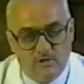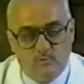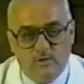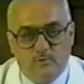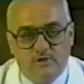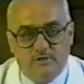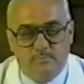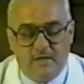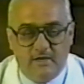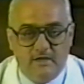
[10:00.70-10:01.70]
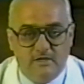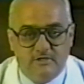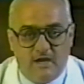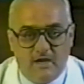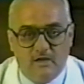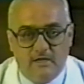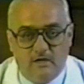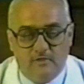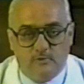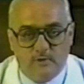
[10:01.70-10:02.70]
We weren't dependent entirely
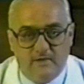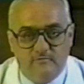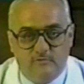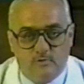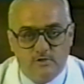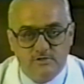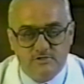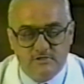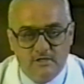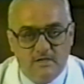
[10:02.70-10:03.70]
on the rainforests